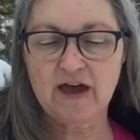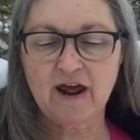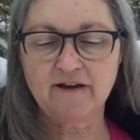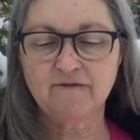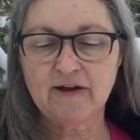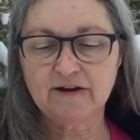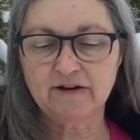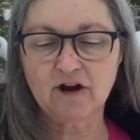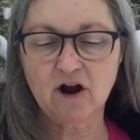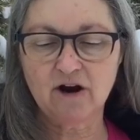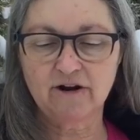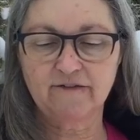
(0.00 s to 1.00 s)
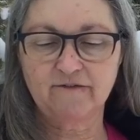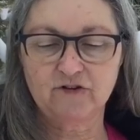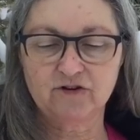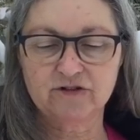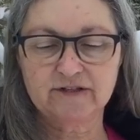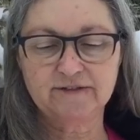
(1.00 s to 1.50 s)
and I found it hard at
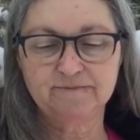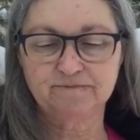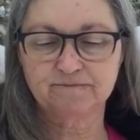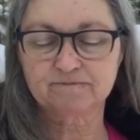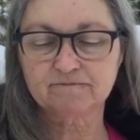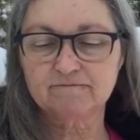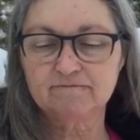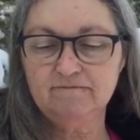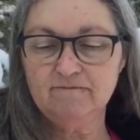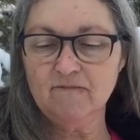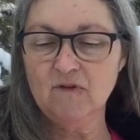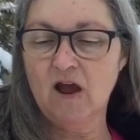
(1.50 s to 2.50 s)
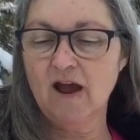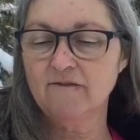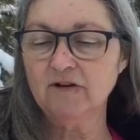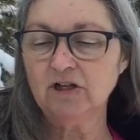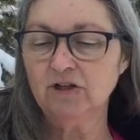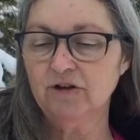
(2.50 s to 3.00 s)
first. I've
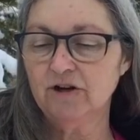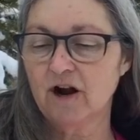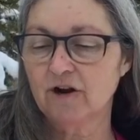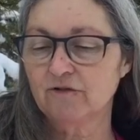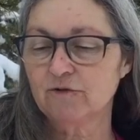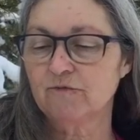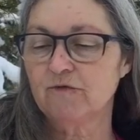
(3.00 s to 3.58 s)
included our group